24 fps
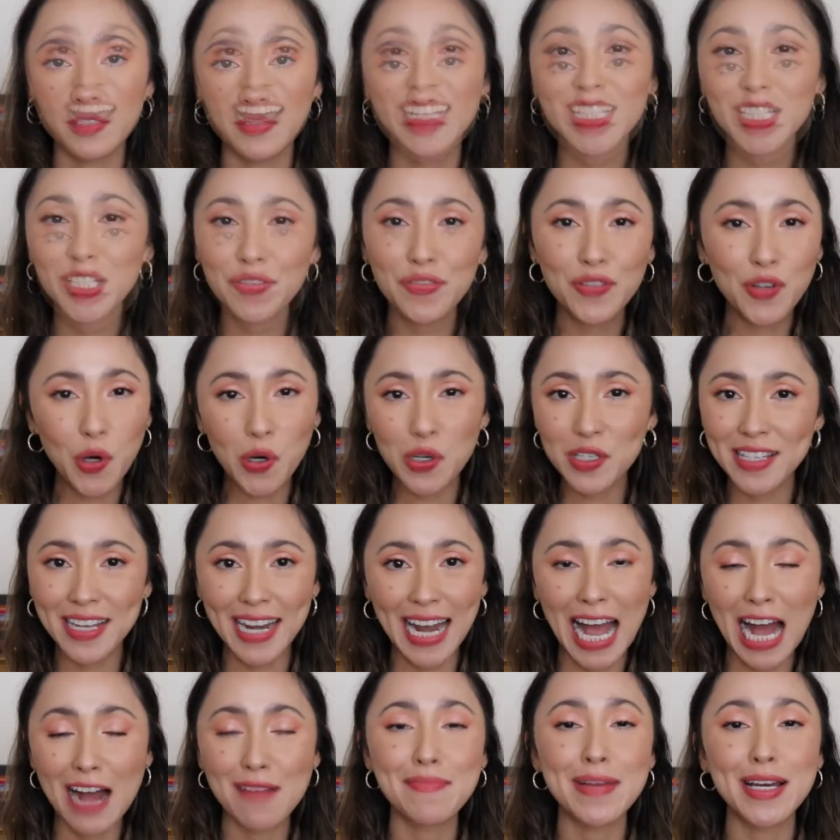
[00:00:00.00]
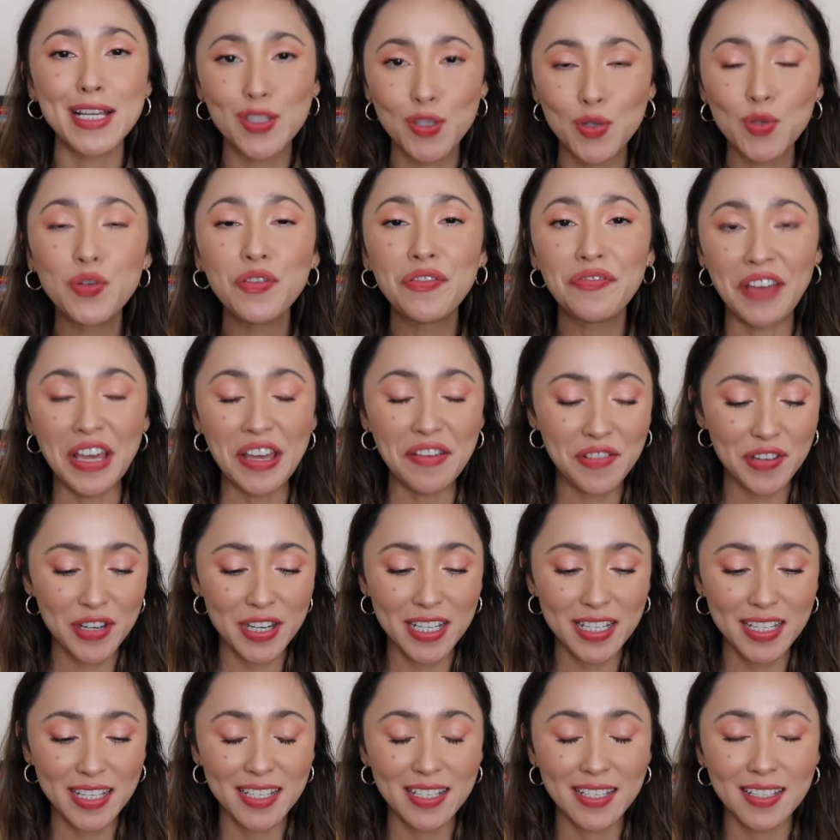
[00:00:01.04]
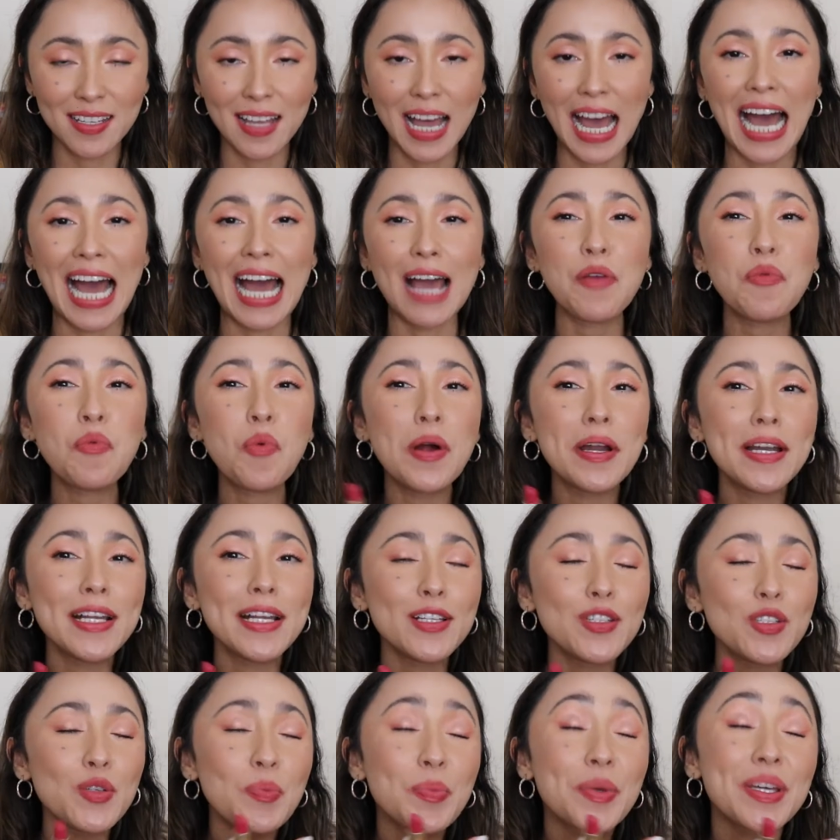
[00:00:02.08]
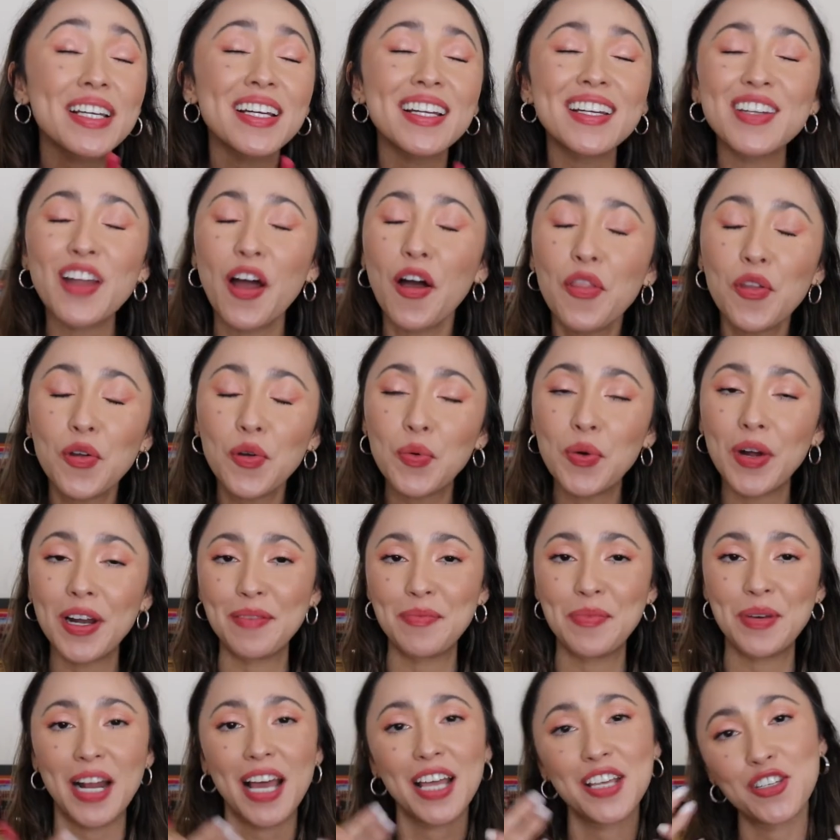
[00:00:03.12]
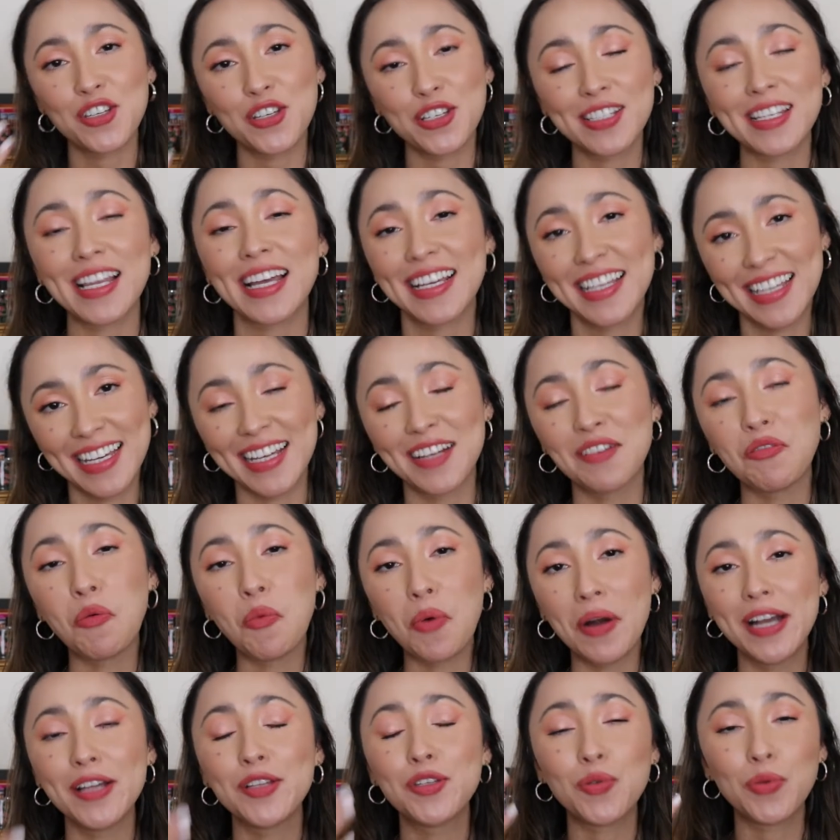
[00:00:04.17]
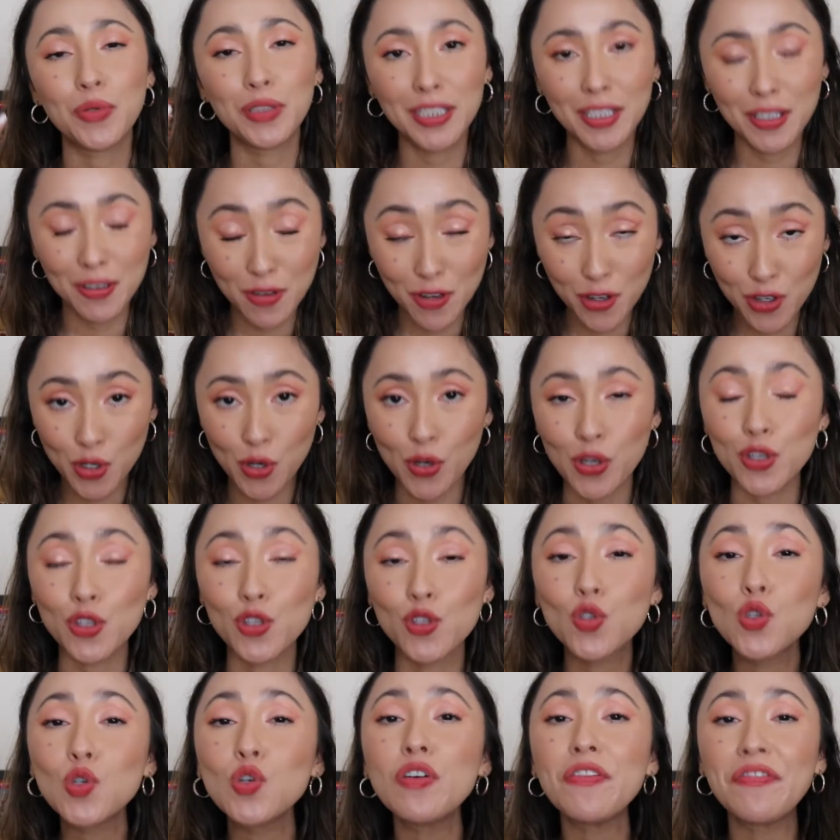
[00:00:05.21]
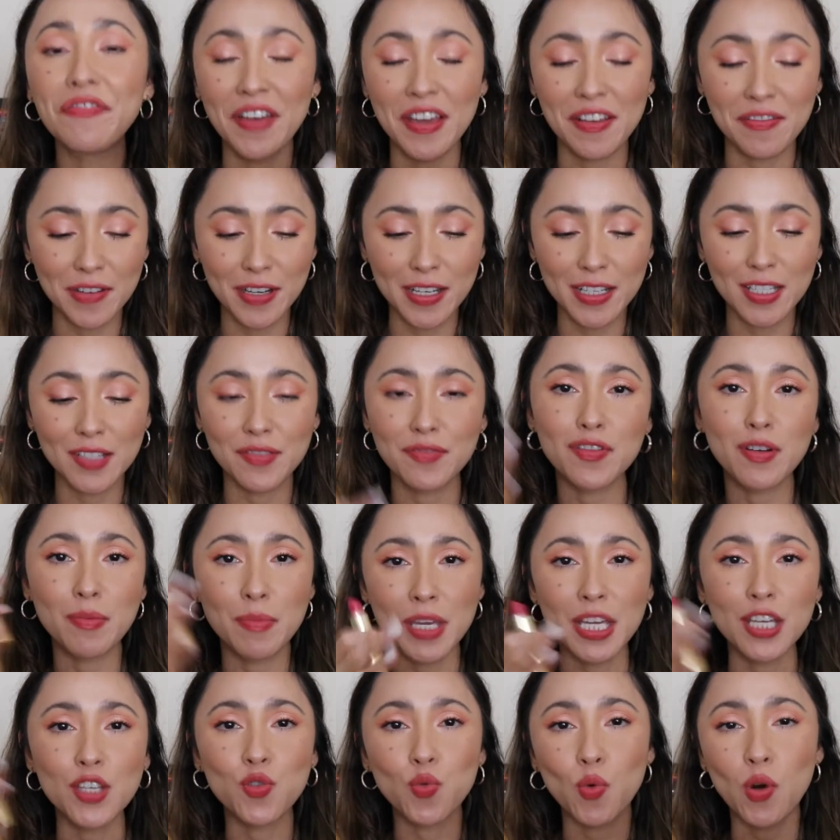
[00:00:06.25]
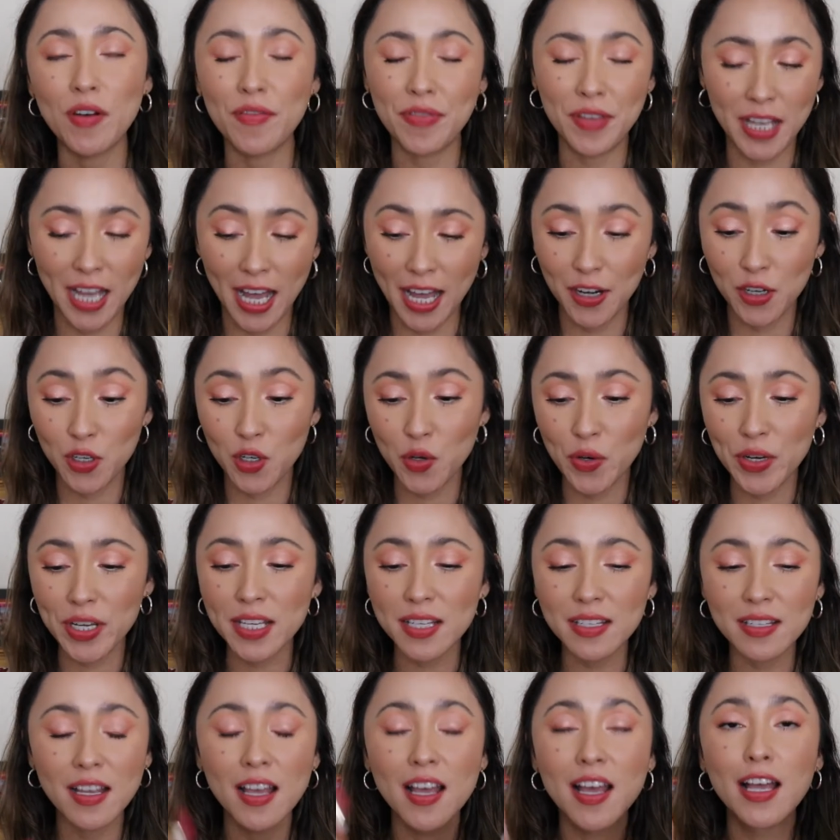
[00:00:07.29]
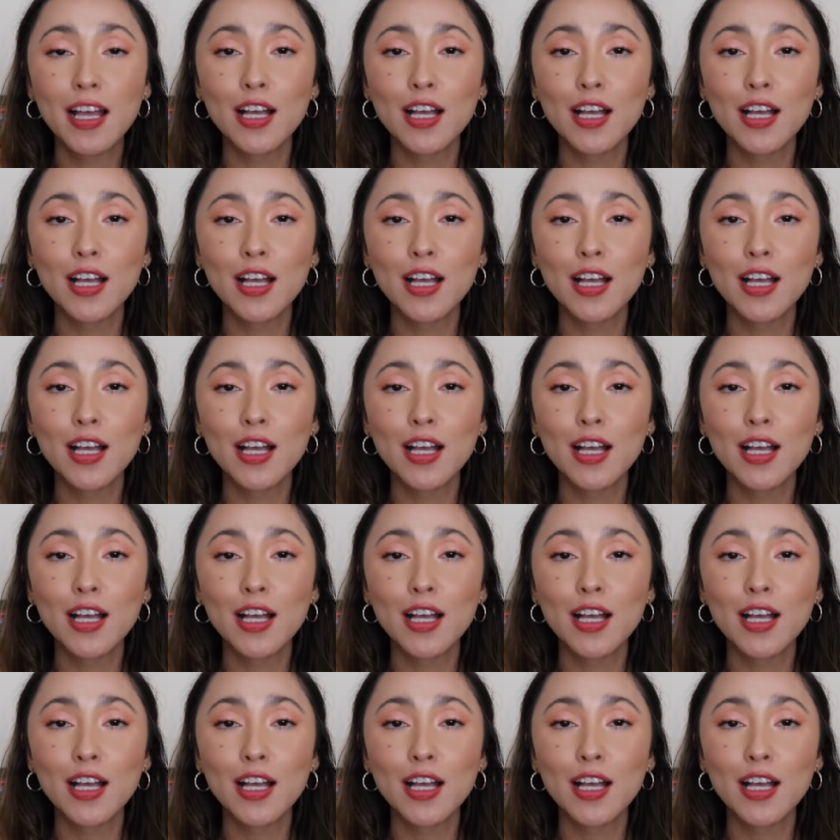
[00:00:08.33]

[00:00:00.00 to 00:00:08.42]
And of course that I have my two favorites. I wanted to pick another one, but I just again wanted to only show you two favorites from each one of the categories.